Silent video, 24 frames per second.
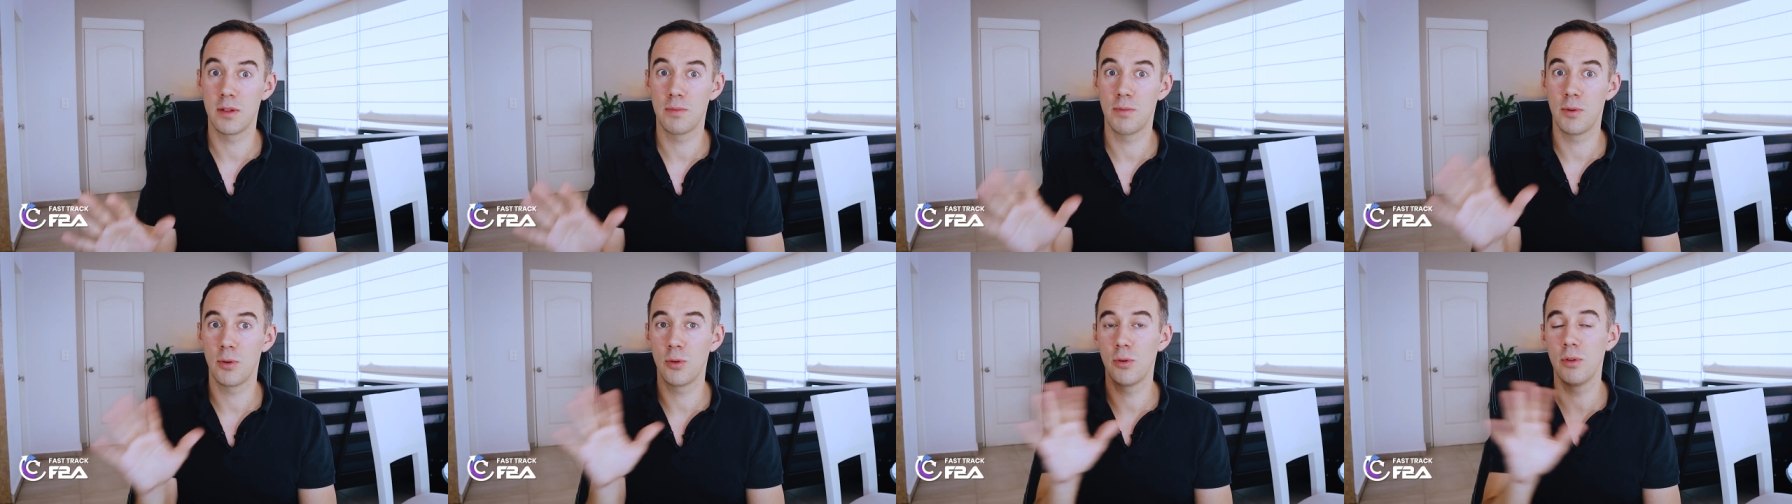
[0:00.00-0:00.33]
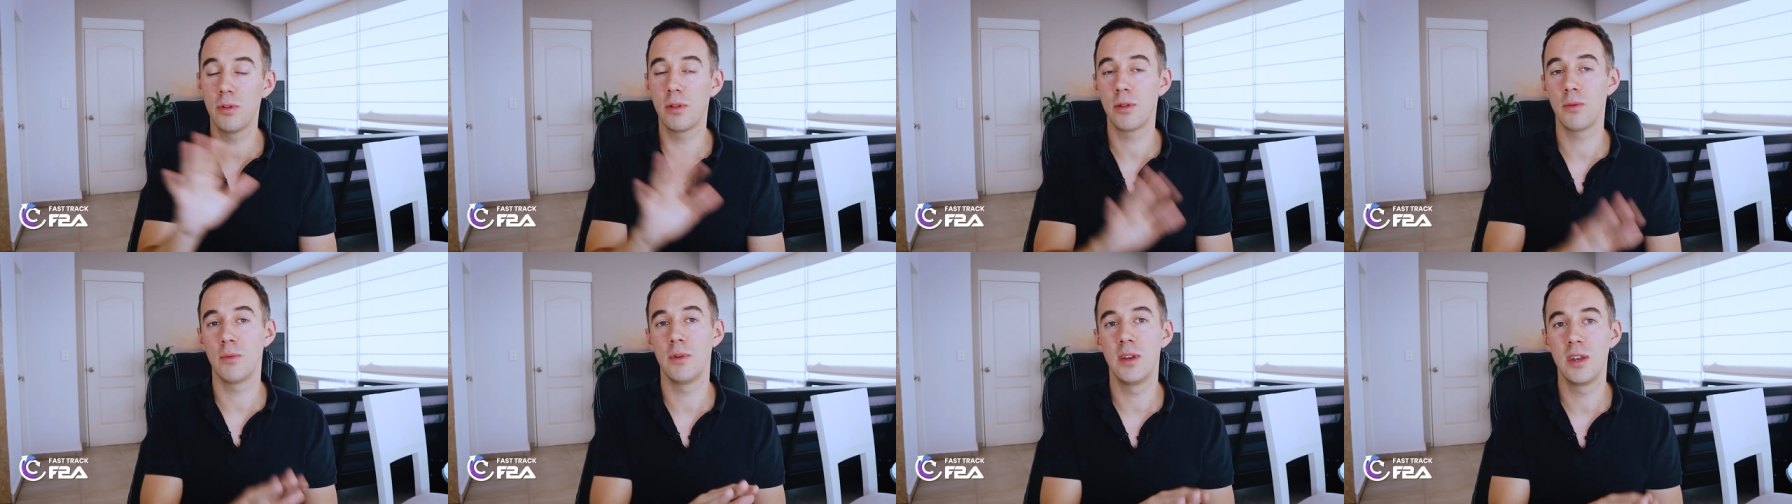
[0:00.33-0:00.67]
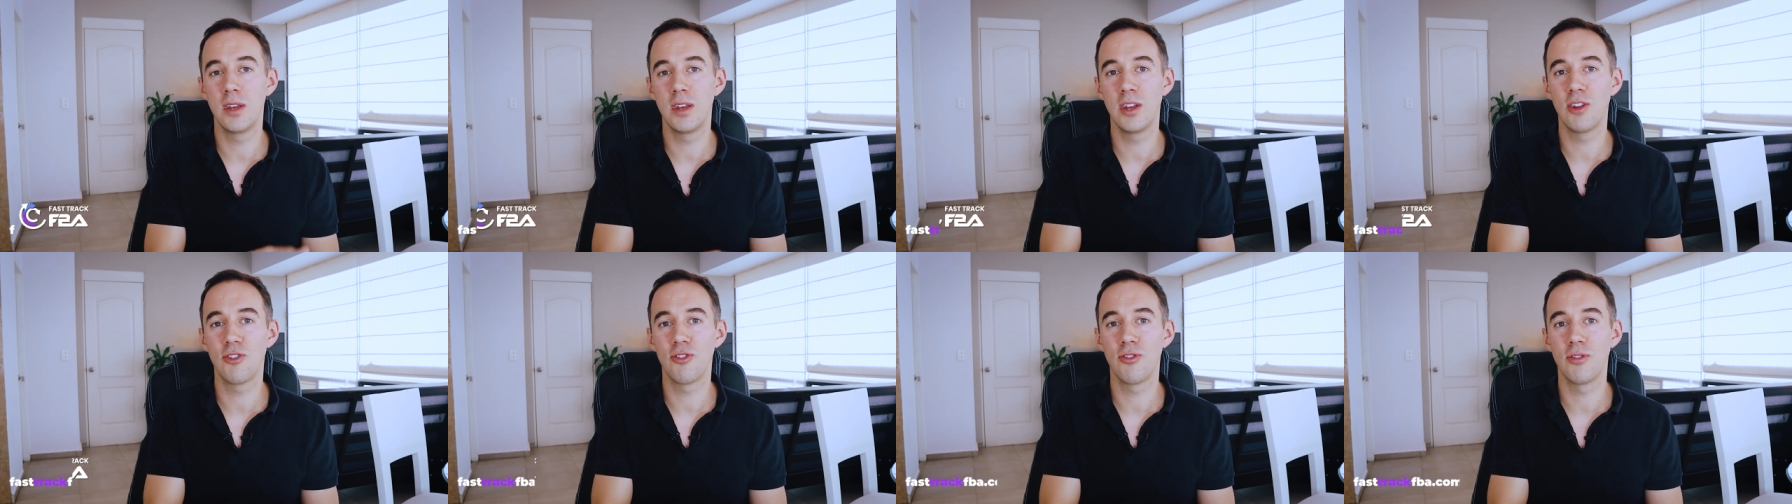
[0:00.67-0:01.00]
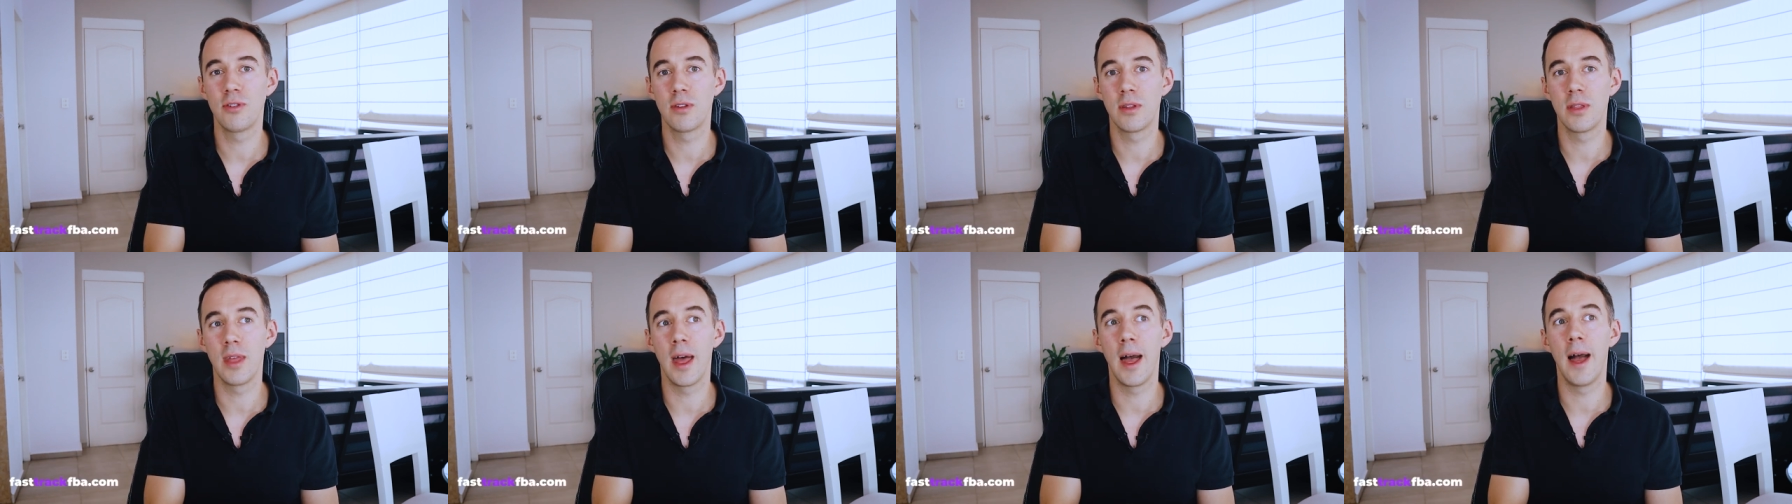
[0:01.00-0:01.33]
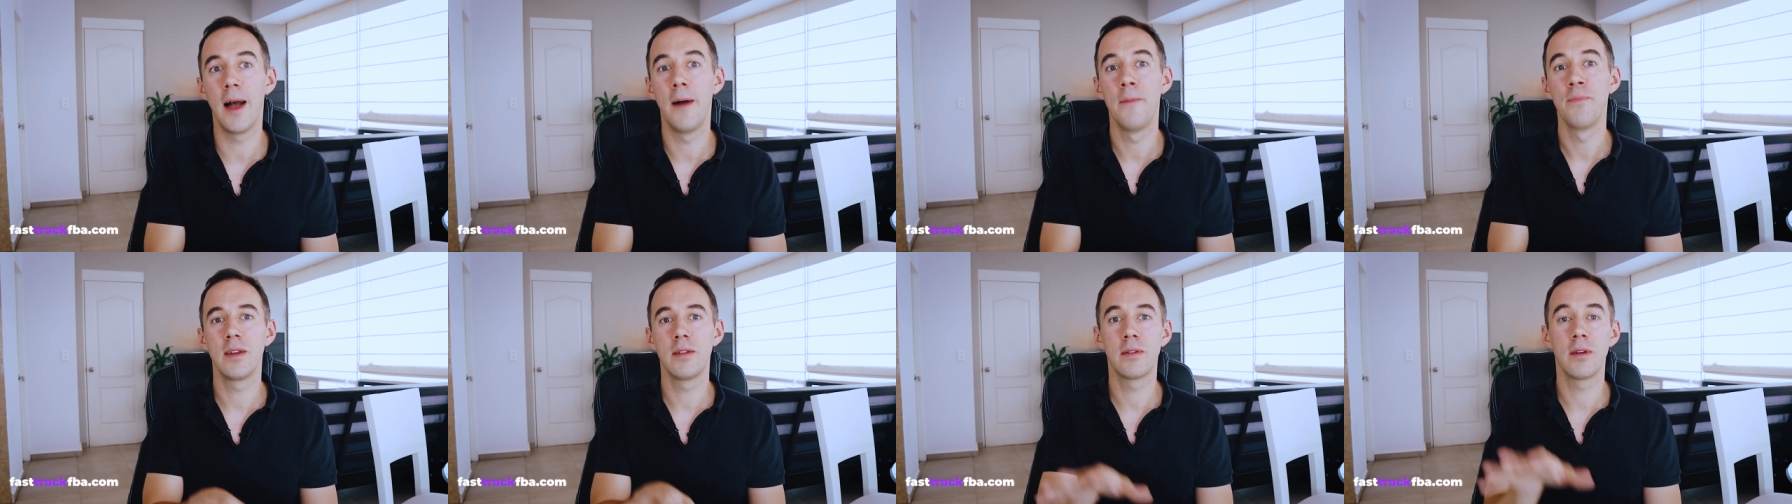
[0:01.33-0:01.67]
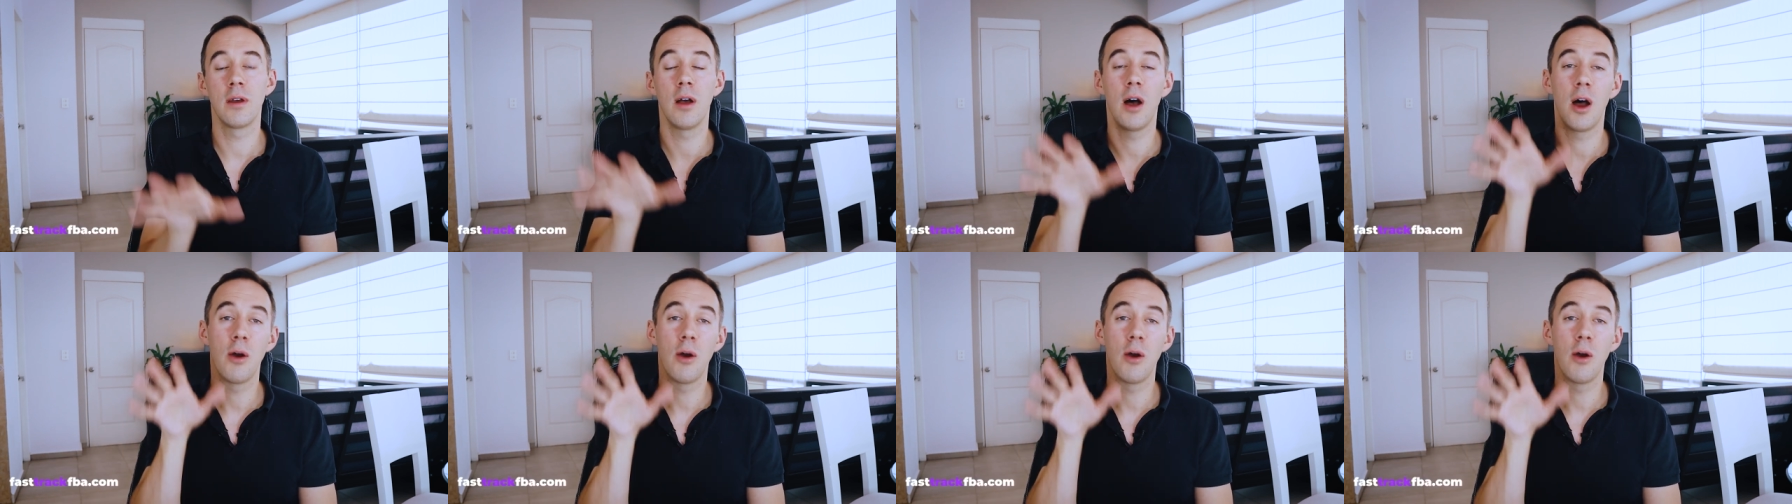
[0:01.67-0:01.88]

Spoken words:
but also in addition to that is that